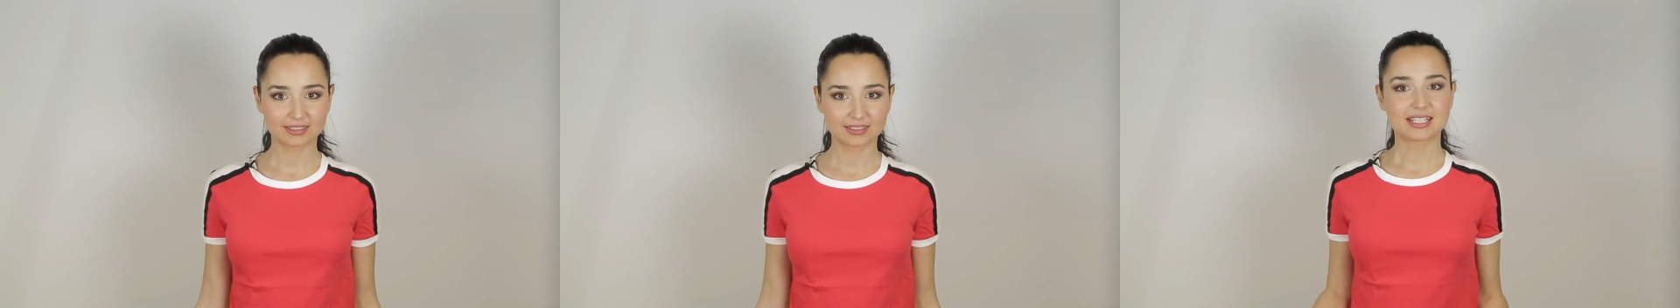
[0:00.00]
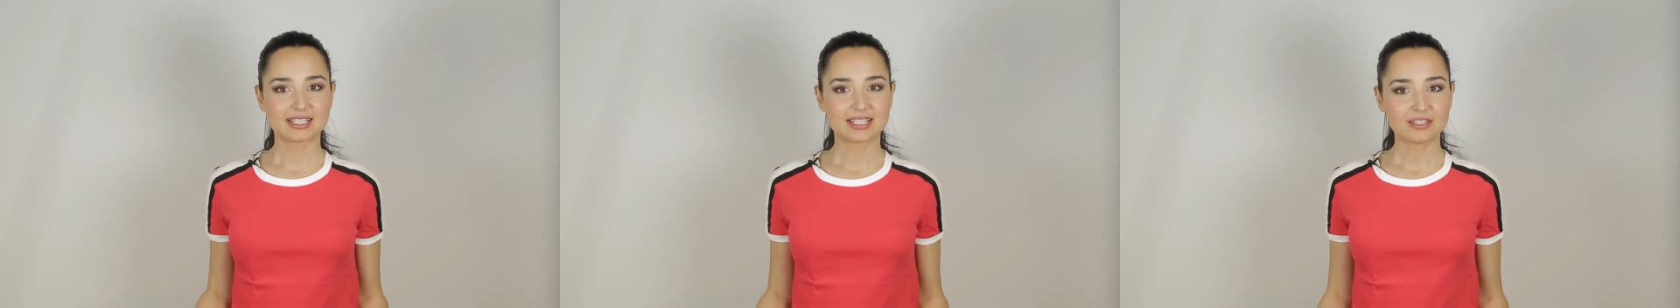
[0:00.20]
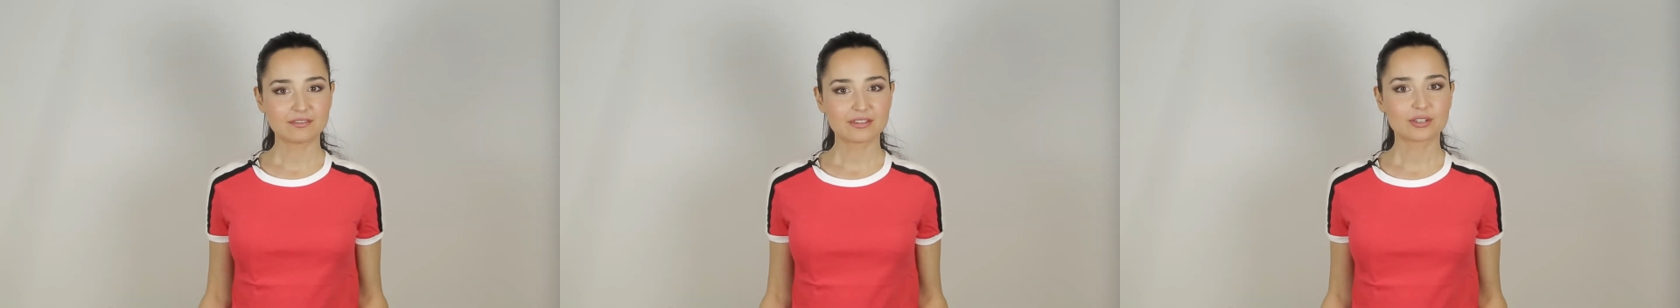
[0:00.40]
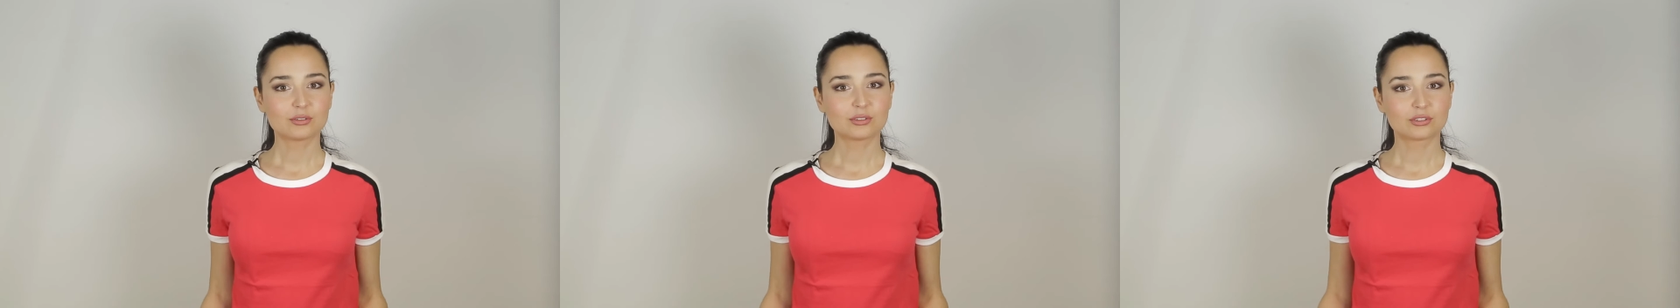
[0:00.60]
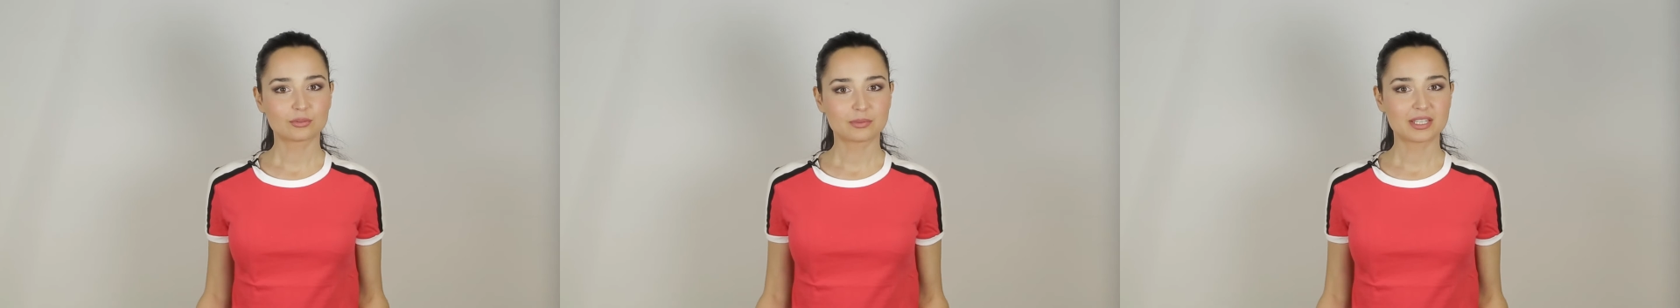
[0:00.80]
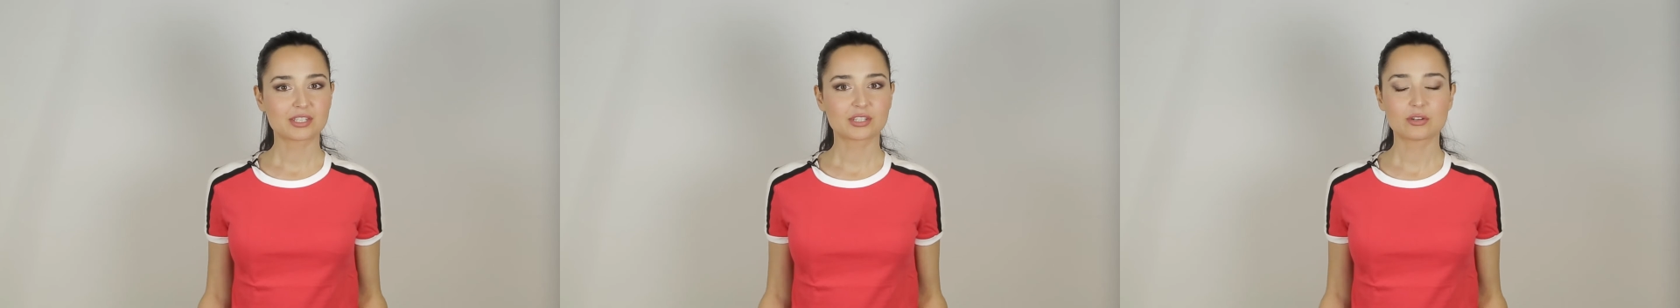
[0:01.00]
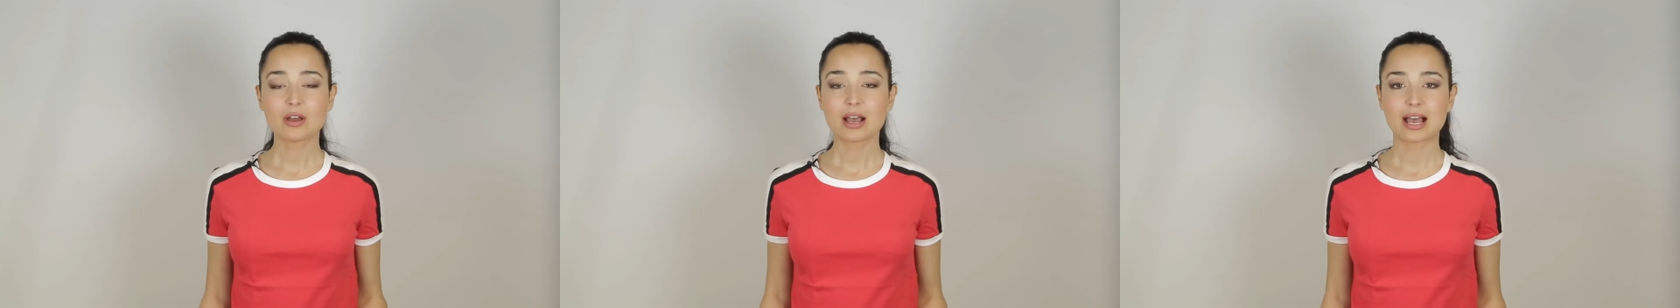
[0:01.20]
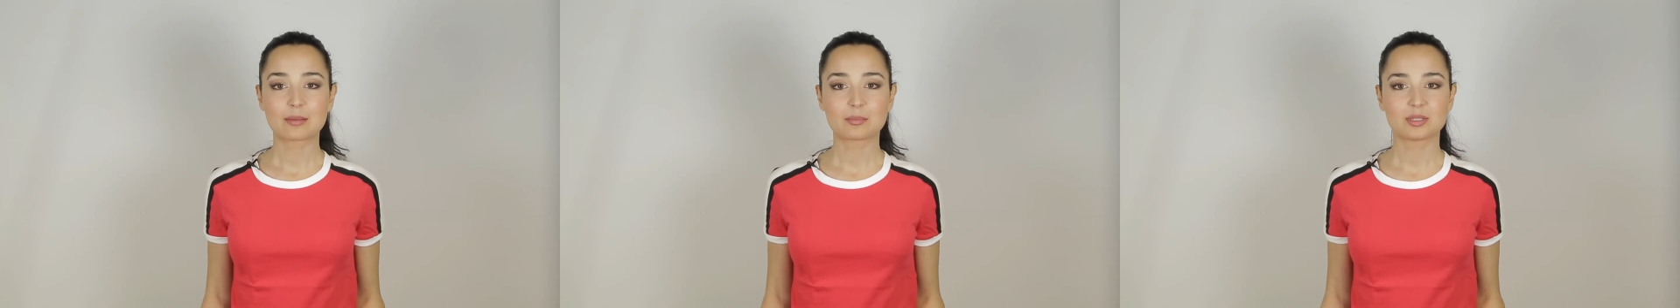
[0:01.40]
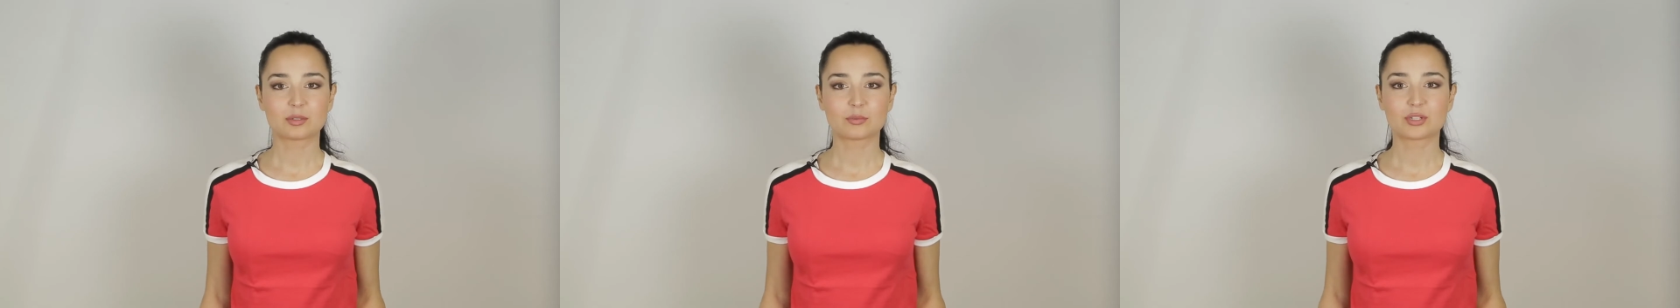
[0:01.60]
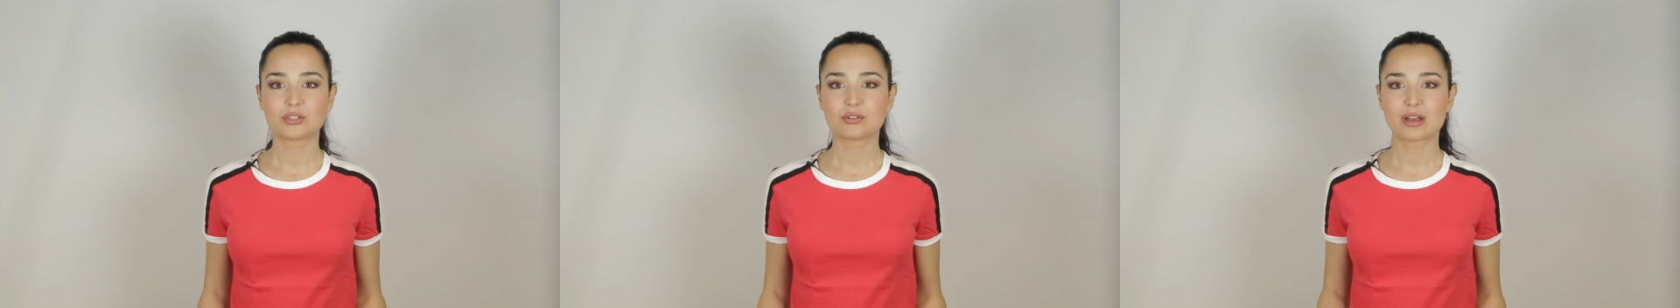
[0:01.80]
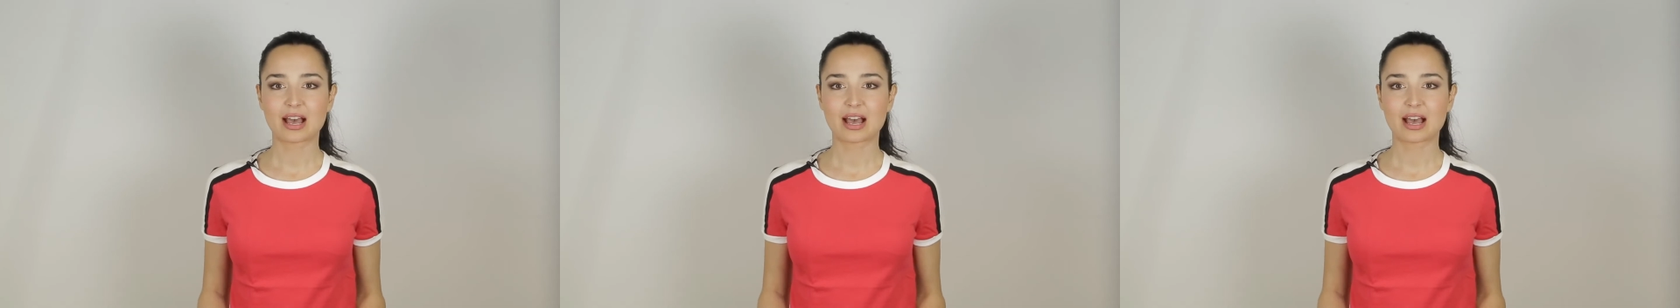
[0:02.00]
It is difficult to be so happy when you